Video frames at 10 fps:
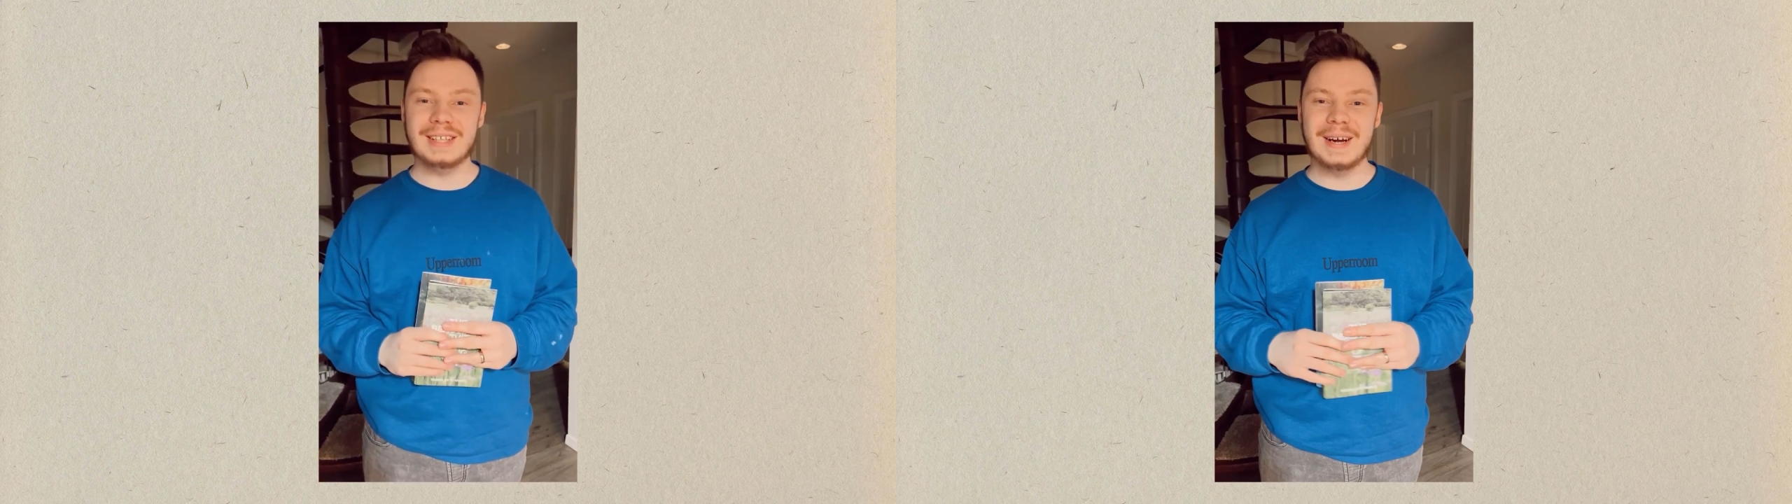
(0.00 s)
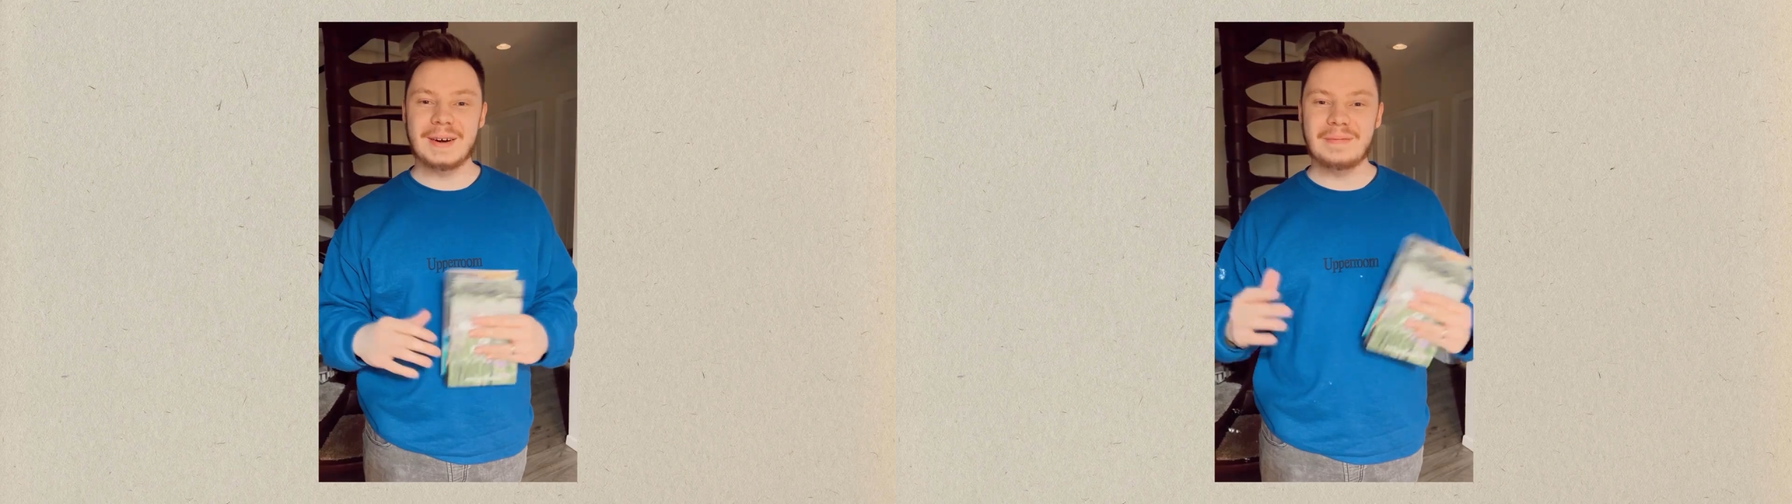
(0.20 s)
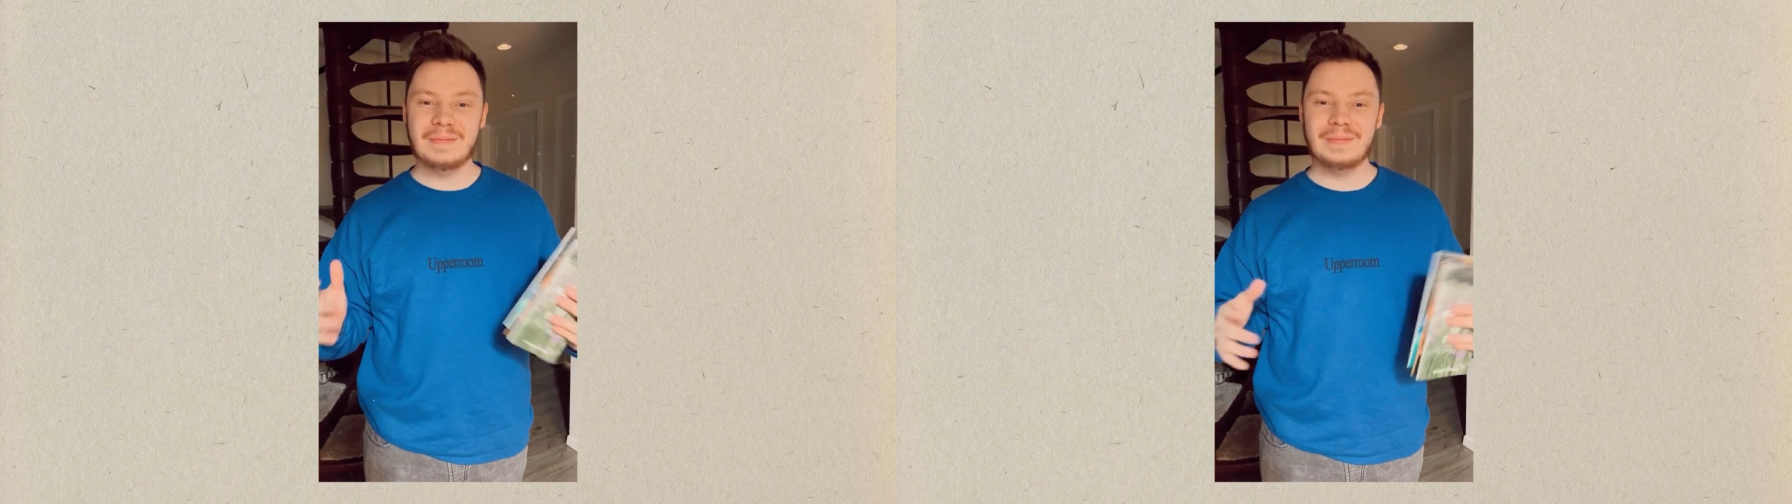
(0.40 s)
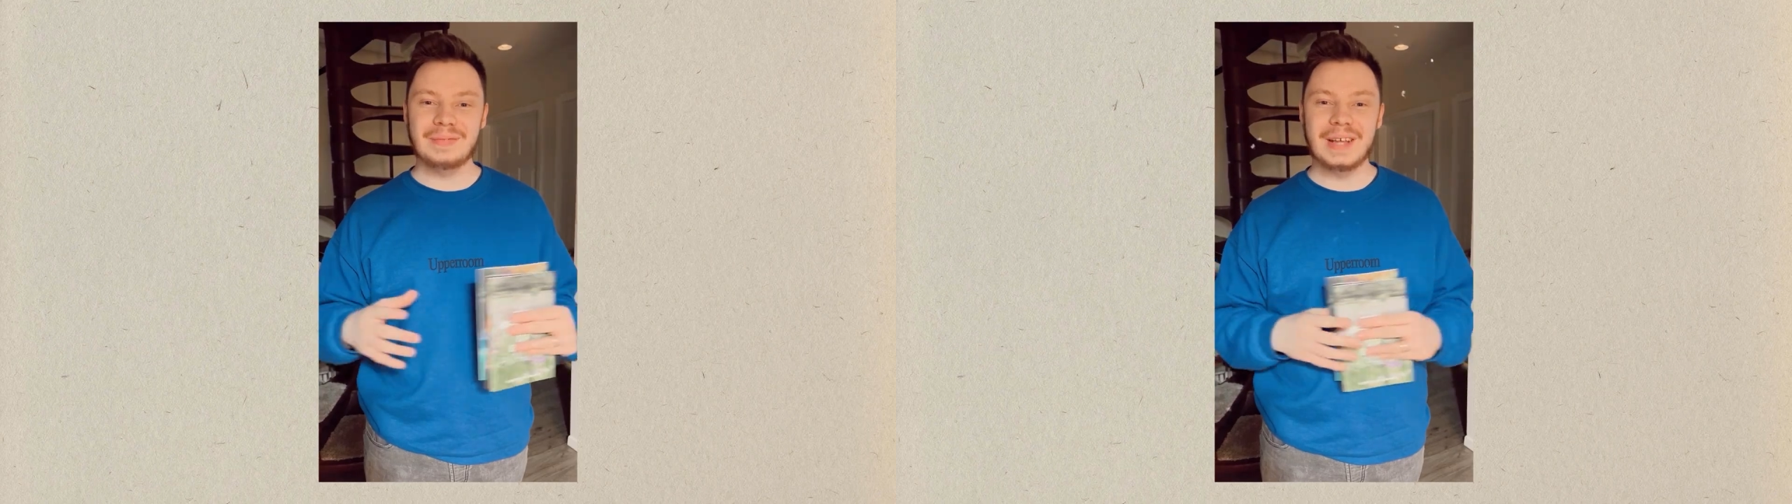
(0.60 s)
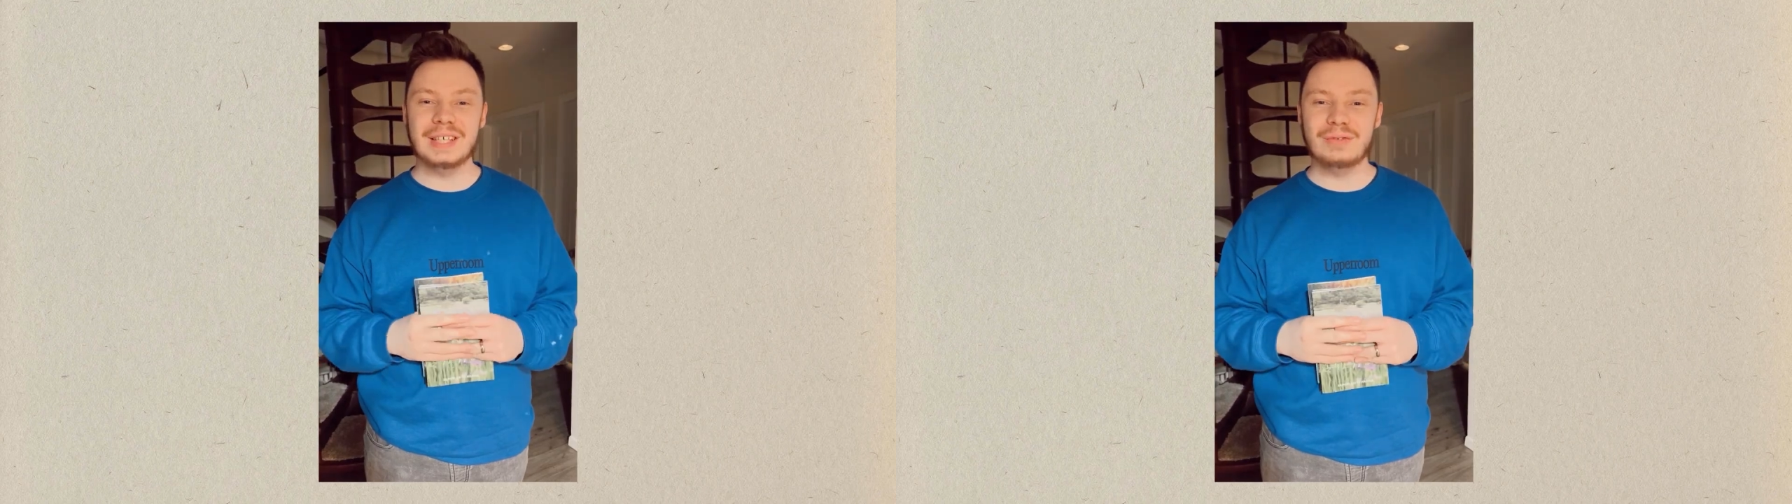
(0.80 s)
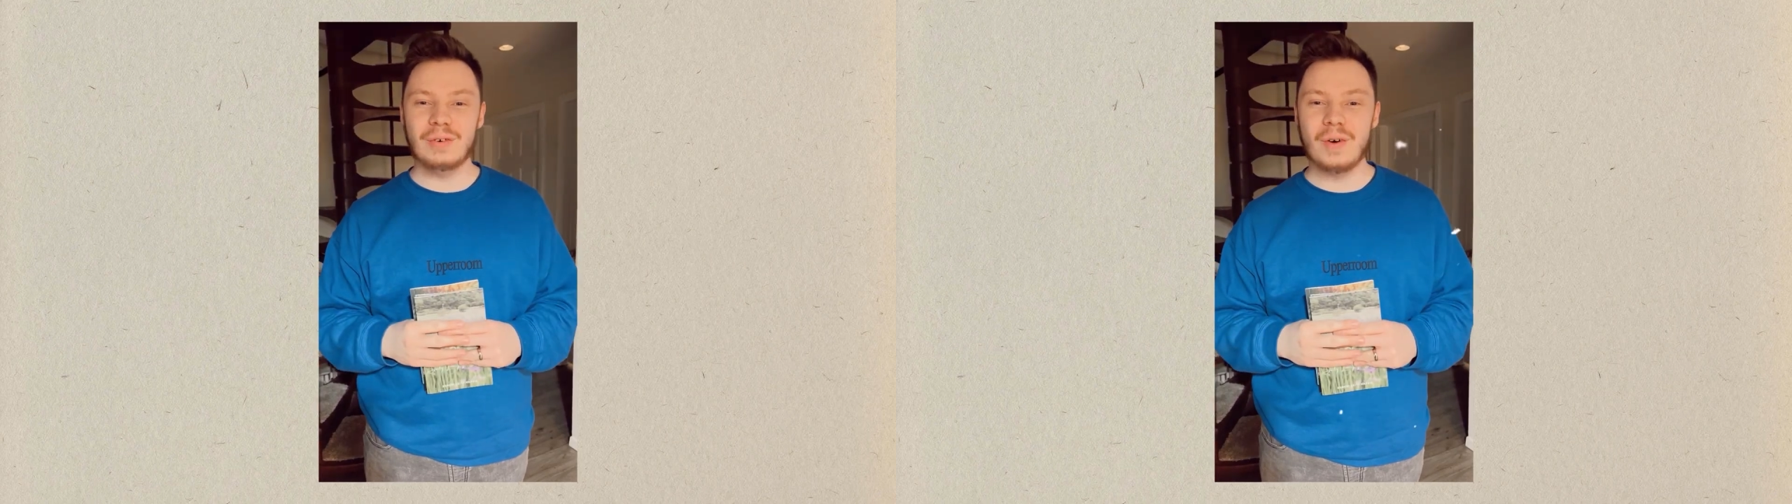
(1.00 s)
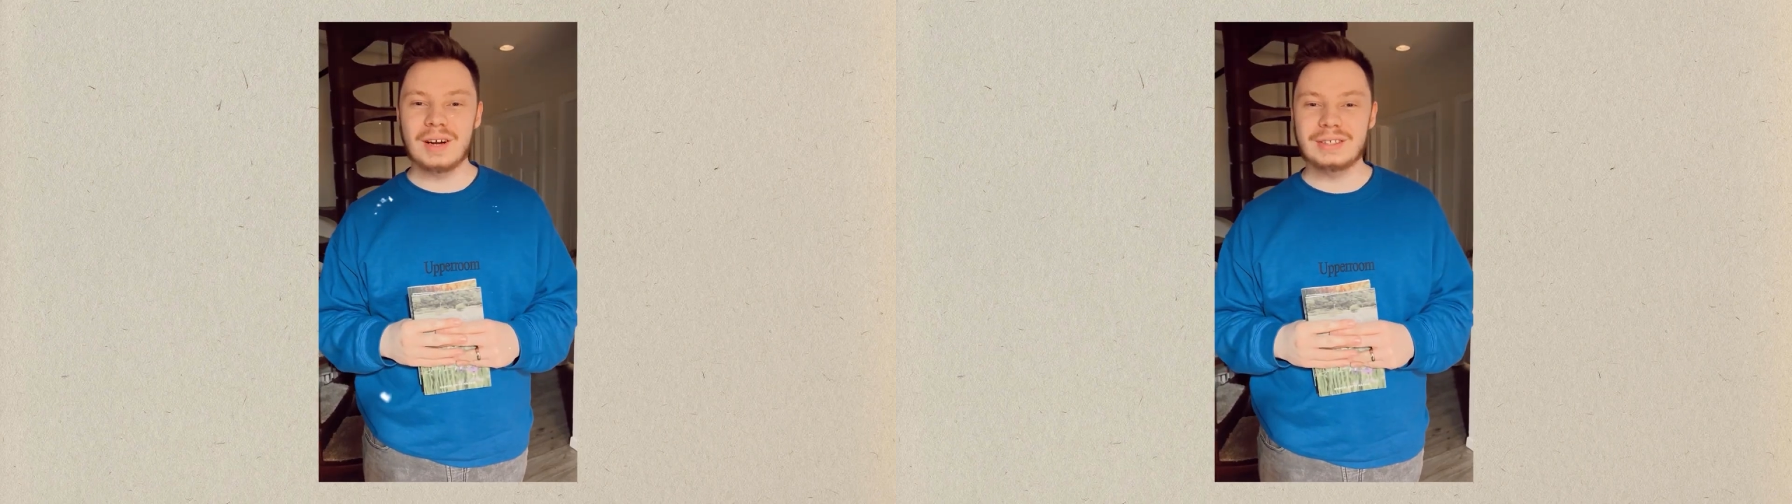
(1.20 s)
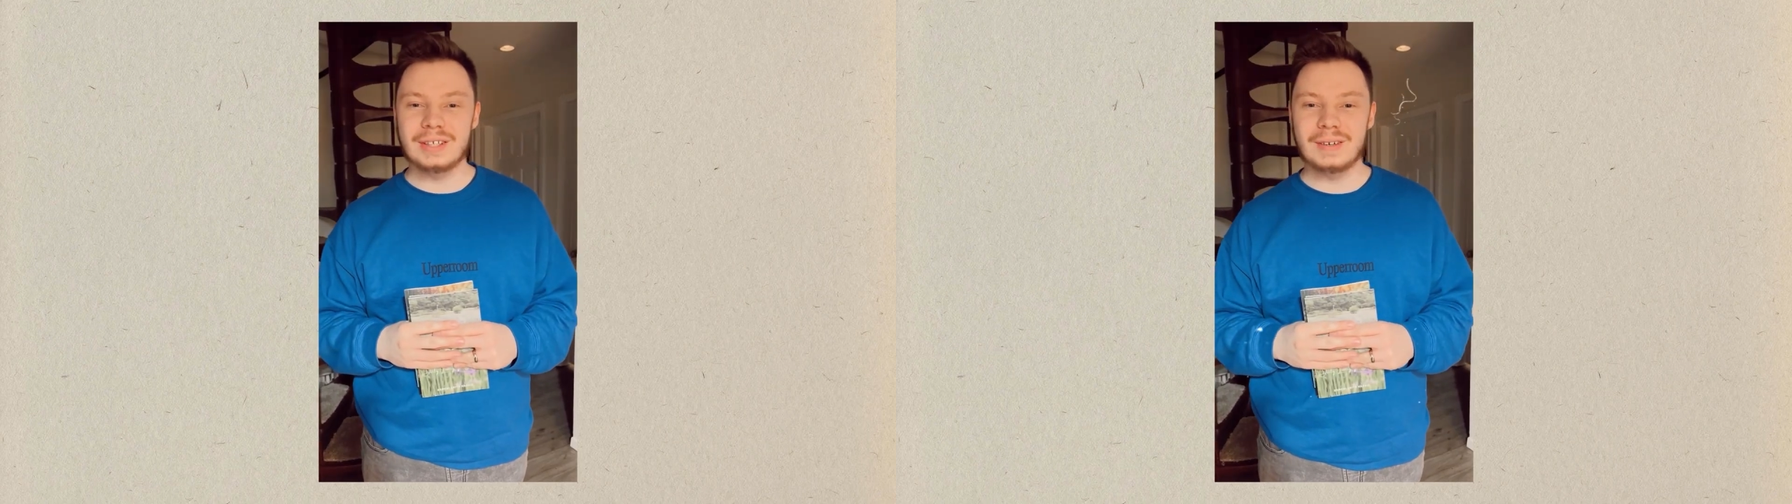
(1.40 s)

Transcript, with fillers: there. Thanks for watching.